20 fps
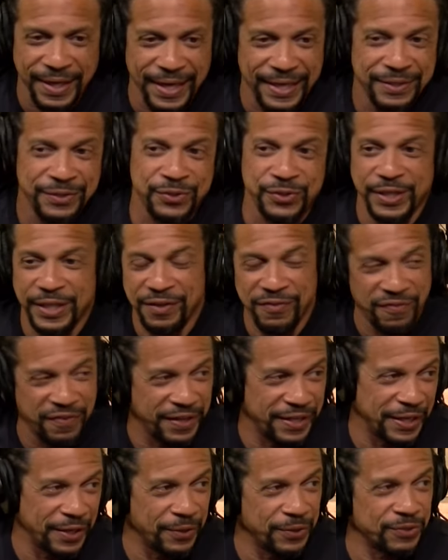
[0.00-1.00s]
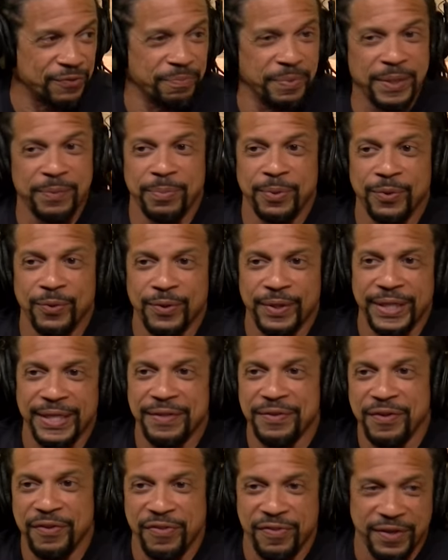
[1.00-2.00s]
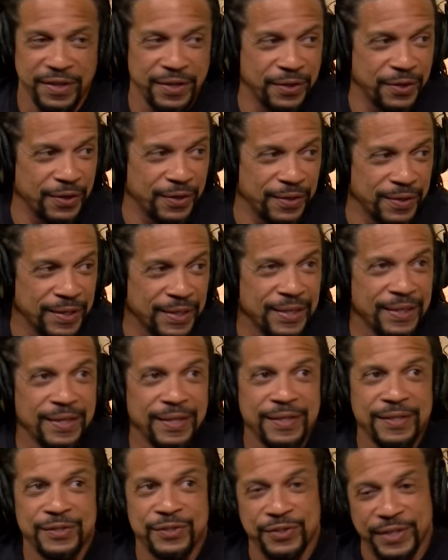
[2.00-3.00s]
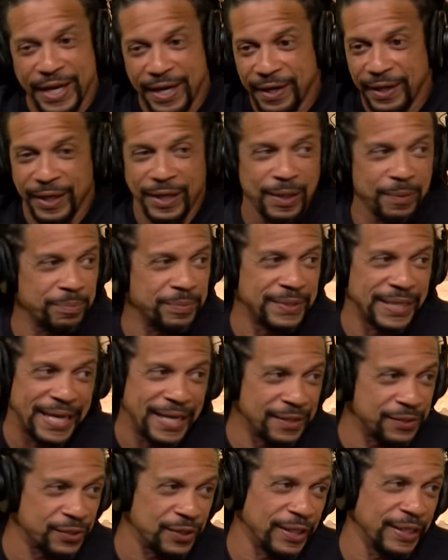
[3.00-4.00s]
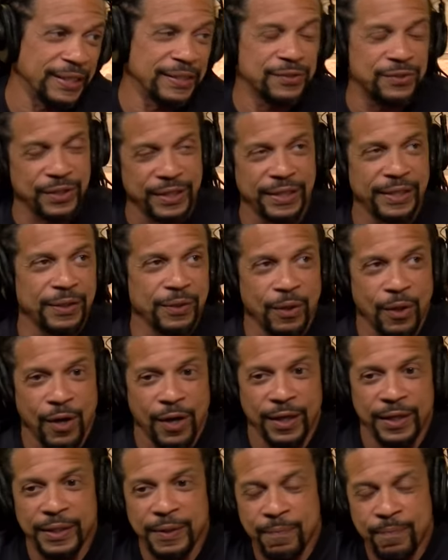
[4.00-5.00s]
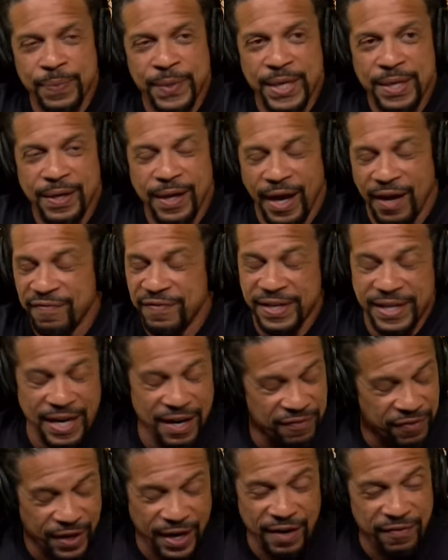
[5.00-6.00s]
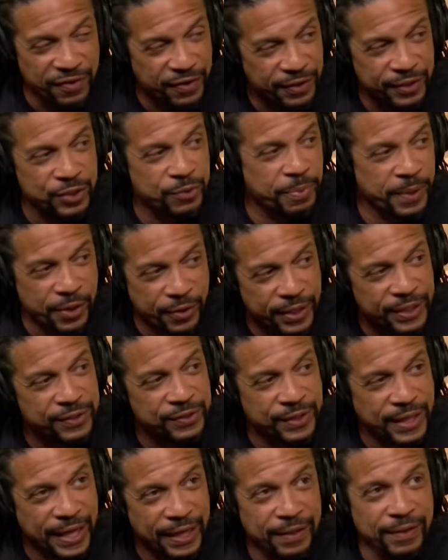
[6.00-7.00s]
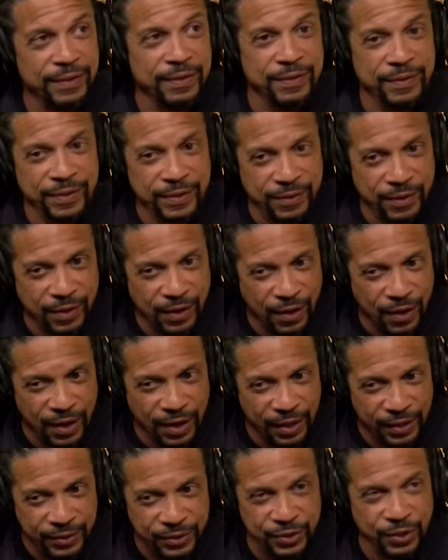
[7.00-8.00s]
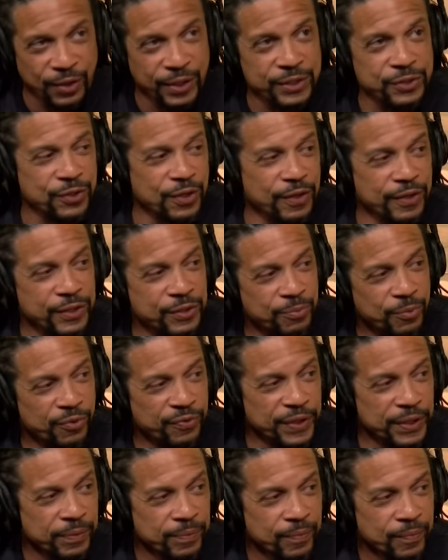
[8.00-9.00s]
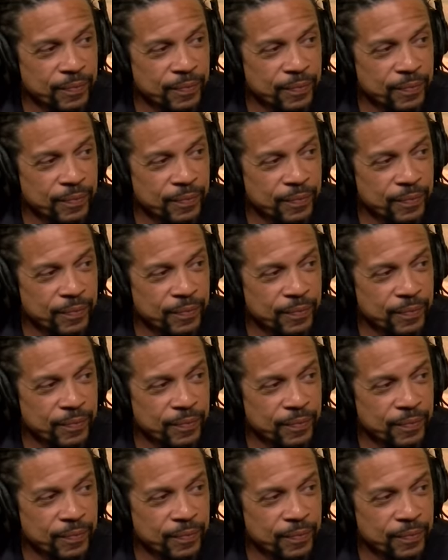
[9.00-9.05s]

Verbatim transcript: and seen videos of people in the theater standing up, dancing, and singing along. I've never ever experienced that until I saw this movie.